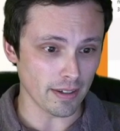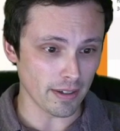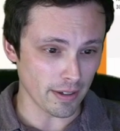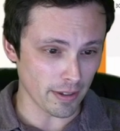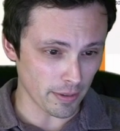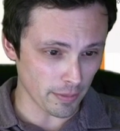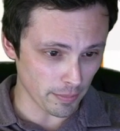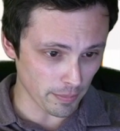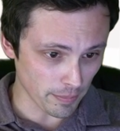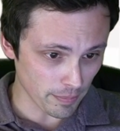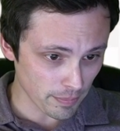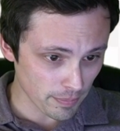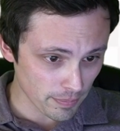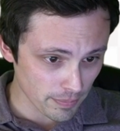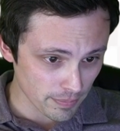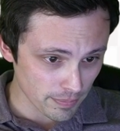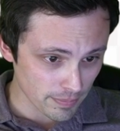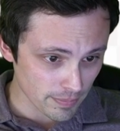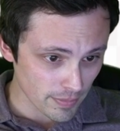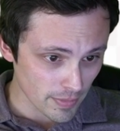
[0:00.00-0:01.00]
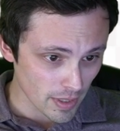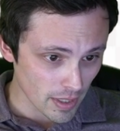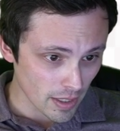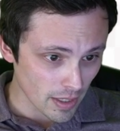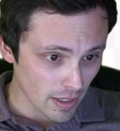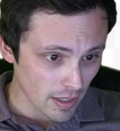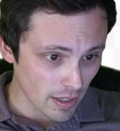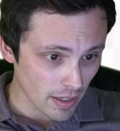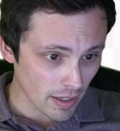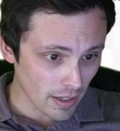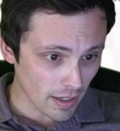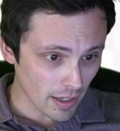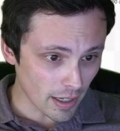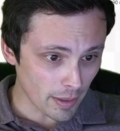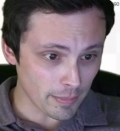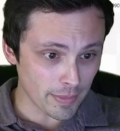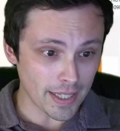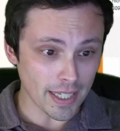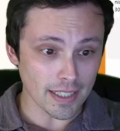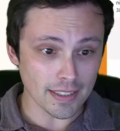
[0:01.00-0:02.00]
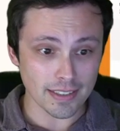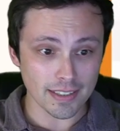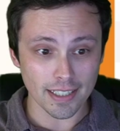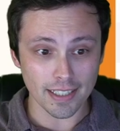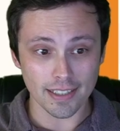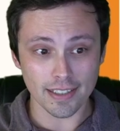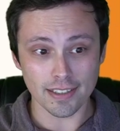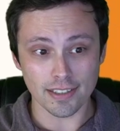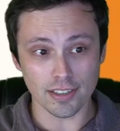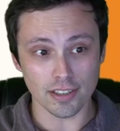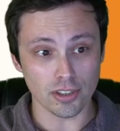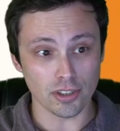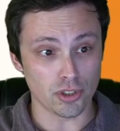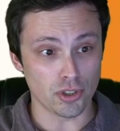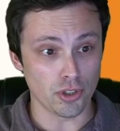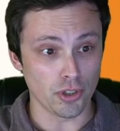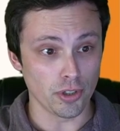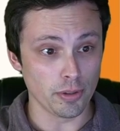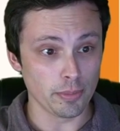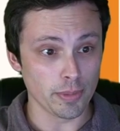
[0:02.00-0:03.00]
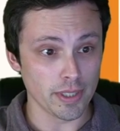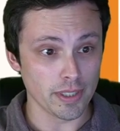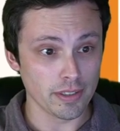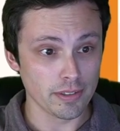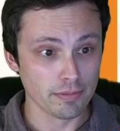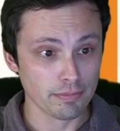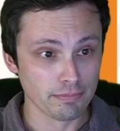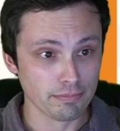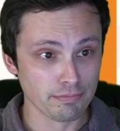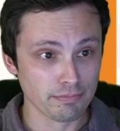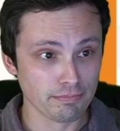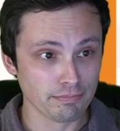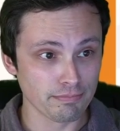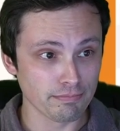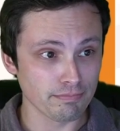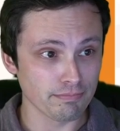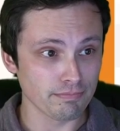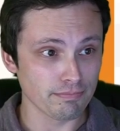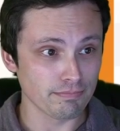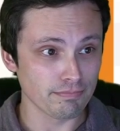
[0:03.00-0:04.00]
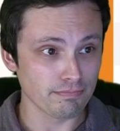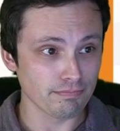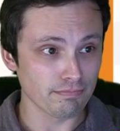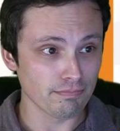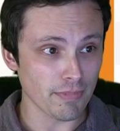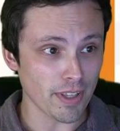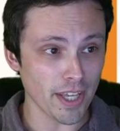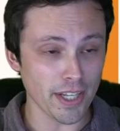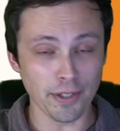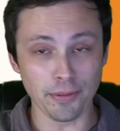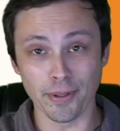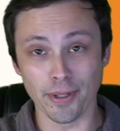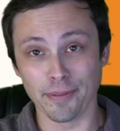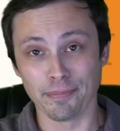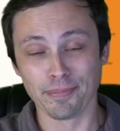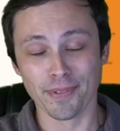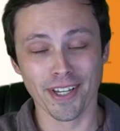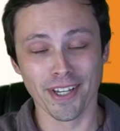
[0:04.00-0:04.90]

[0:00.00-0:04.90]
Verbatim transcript: Um, I'm guessing this is German. Anyway.